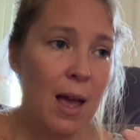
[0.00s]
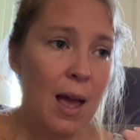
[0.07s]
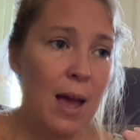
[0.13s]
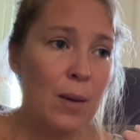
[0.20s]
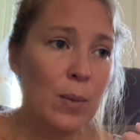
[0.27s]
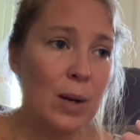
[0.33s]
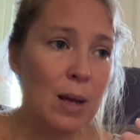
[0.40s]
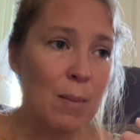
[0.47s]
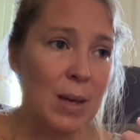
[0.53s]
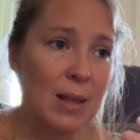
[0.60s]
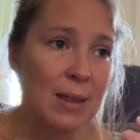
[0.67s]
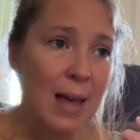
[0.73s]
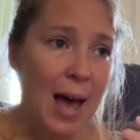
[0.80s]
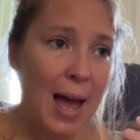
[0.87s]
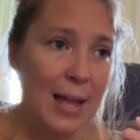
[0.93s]
And when I'm in
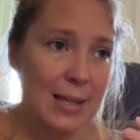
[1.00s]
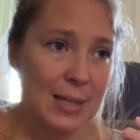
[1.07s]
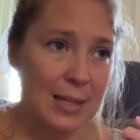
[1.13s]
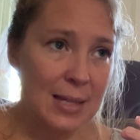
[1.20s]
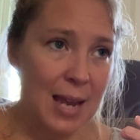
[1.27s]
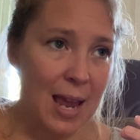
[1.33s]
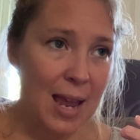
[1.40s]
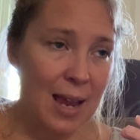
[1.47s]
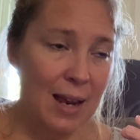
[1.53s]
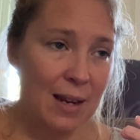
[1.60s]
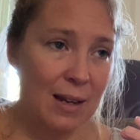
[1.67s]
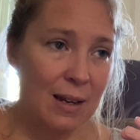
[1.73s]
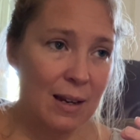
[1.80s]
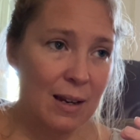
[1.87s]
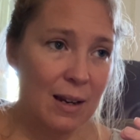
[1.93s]
that state,
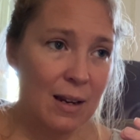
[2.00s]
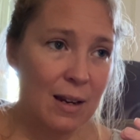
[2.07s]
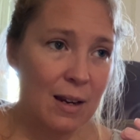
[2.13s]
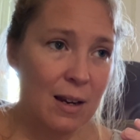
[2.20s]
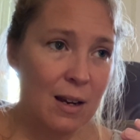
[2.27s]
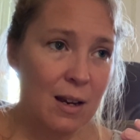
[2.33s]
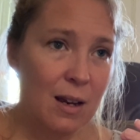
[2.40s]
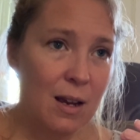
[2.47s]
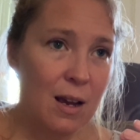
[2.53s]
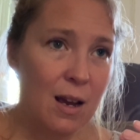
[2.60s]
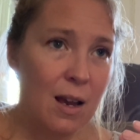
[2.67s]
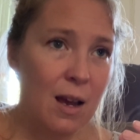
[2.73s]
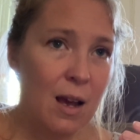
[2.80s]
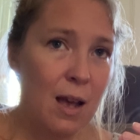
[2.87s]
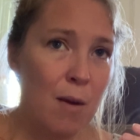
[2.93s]

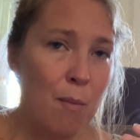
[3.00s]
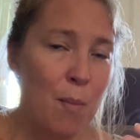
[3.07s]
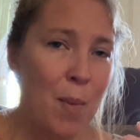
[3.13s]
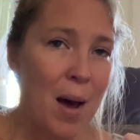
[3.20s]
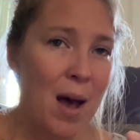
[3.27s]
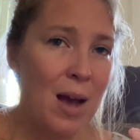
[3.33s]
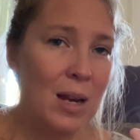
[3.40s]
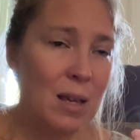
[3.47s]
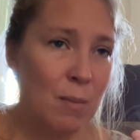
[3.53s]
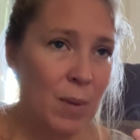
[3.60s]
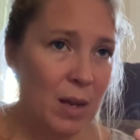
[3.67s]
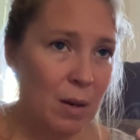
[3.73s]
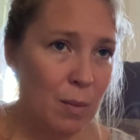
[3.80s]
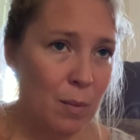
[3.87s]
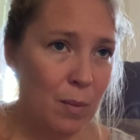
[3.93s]

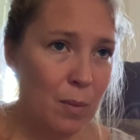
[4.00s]
embodiment